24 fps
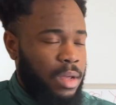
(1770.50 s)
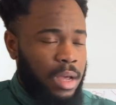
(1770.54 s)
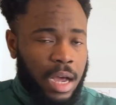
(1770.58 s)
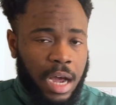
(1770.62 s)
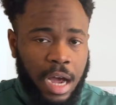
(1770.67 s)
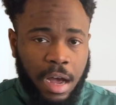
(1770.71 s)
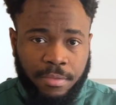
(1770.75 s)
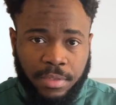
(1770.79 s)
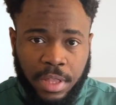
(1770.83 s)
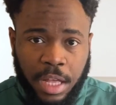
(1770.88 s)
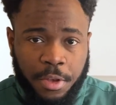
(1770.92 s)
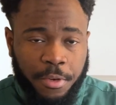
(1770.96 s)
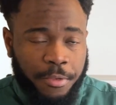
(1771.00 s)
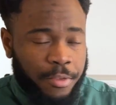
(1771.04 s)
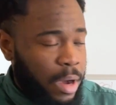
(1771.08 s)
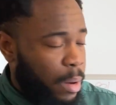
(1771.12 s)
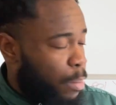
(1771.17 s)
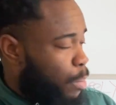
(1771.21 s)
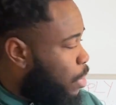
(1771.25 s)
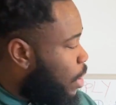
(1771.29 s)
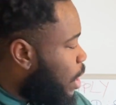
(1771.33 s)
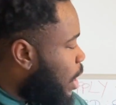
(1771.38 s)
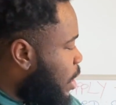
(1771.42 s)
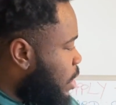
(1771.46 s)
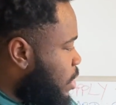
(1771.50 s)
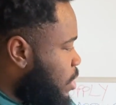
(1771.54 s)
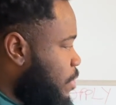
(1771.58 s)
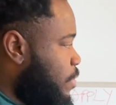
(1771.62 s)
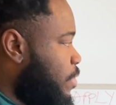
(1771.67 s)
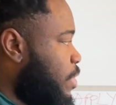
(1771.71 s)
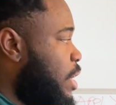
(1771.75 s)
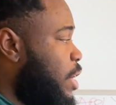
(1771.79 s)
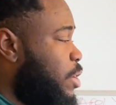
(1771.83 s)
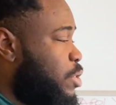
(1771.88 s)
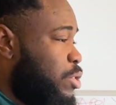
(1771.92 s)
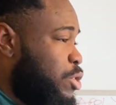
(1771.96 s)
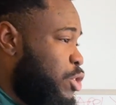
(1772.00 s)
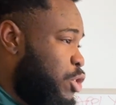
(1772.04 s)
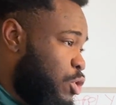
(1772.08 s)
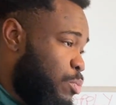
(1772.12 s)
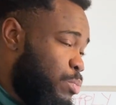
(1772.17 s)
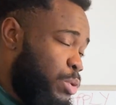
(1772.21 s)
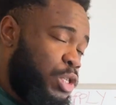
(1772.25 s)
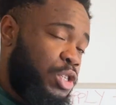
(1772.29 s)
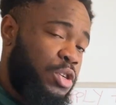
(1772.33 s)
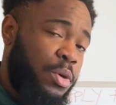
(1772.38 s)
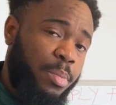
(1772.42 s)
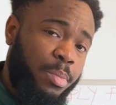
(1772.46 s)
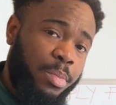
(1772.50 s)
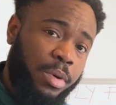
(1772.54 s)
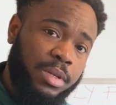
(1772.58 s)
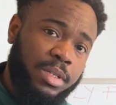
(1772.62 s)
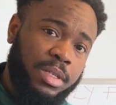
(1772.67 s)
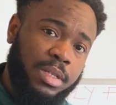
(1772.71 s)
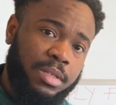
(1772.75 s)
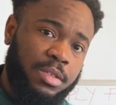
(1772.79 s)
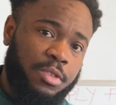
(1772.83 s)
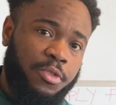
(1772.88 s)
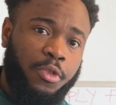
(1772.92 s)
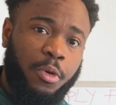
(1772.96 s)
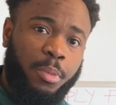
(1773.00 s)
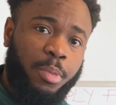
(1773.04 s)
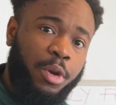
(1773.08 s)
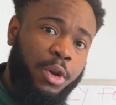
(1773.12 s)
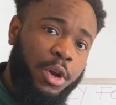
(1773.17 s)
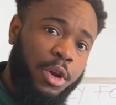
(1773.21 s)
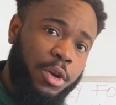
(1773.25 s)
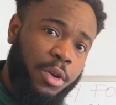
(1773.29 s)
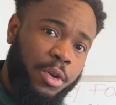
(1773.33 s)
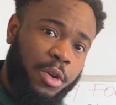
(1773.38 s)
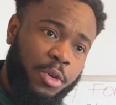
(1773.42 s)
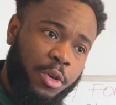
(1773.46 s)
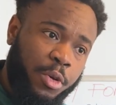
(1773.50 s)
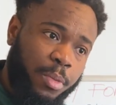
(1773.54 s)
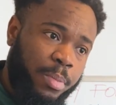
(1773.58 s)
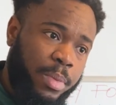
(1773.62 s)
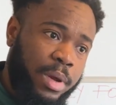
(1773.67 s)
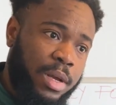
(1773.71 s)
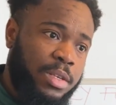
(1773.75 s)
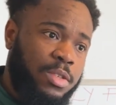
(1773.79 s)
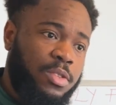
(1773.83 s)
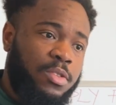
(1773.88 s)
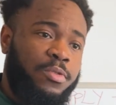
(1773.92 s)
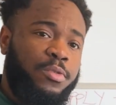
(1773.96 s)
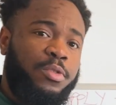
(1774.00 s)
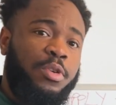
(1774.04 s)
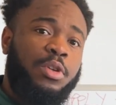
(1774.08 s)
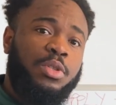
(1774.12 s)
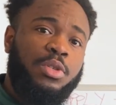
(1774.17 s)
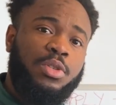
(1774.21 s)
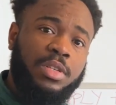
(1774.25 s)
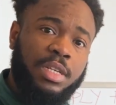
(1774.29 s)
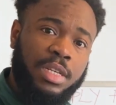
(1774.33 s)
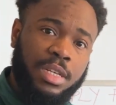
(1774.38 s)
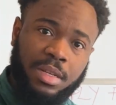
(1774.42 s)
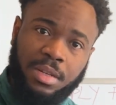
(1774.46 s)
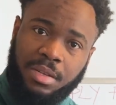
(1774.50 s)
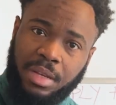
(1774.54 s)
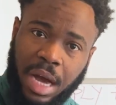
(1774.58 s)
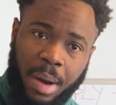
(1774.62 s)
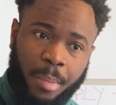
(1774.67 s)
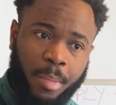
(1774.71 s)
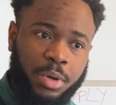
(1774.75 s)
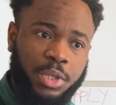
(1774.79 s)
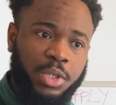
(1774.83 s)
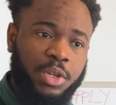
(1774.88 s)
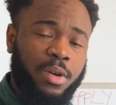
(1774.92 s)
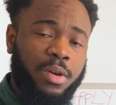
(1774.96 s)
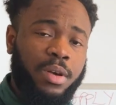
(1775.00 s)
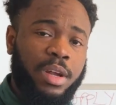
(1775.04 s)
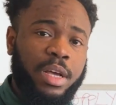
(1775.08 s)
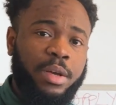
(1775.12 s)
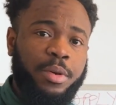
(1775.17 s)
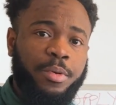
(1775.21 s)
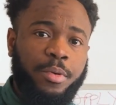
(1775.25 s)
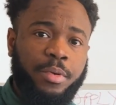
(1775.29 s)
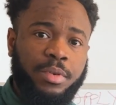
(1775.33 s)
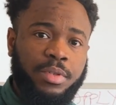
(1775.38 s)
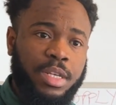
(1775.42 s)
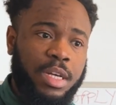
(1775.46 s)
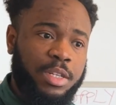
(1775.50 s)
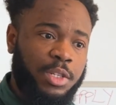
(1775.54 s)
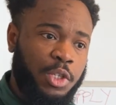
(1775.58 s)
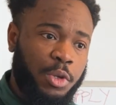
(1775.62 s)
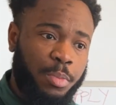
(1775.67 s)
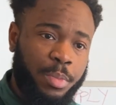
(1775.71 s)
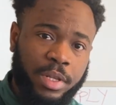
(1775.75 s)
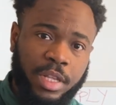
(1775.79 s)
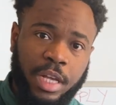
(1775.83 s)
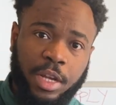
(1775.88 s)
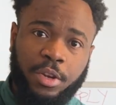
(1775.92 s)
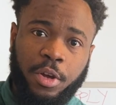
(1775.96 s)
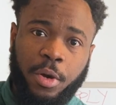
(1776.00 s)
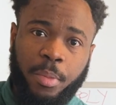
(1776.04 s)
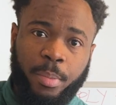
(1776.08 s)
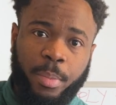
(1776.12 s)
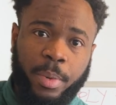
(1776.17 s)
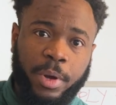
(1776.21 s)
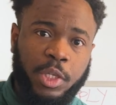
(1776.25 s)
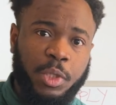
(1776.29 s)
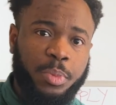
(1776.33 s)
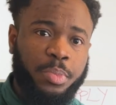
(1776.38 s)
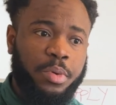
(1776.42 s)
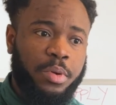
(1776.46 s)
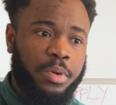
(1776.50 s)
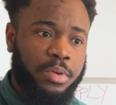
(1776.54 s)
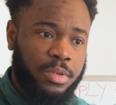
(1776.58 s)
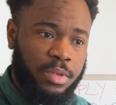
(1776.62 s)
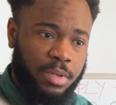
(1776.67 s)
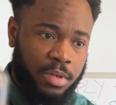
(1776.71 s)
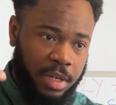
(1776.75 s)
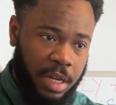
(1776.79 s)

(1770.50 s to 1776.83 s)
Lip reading: After you've applied, you've clicked on the submission button, you've uploaded your documents, you've gone to the Abuja or Lagos and submitted your passports.